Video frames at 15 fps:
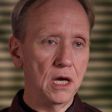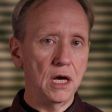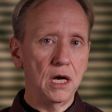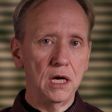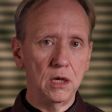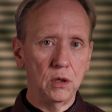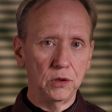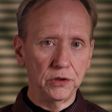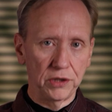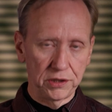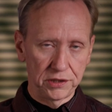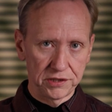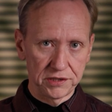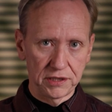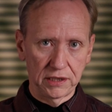Hold on
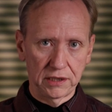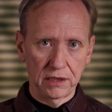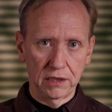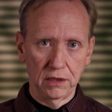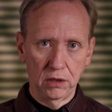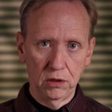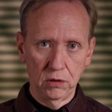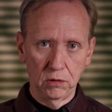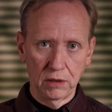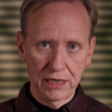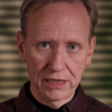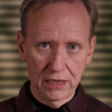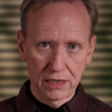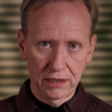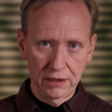a second. Oh, I
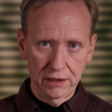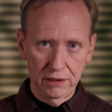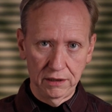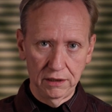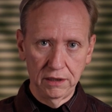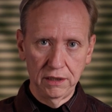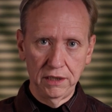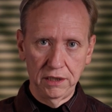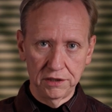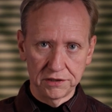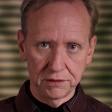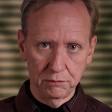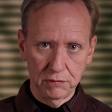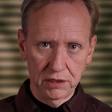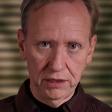got it here. Here's
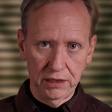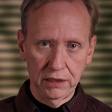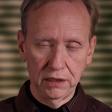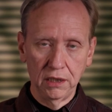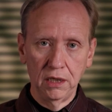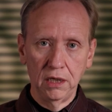the money.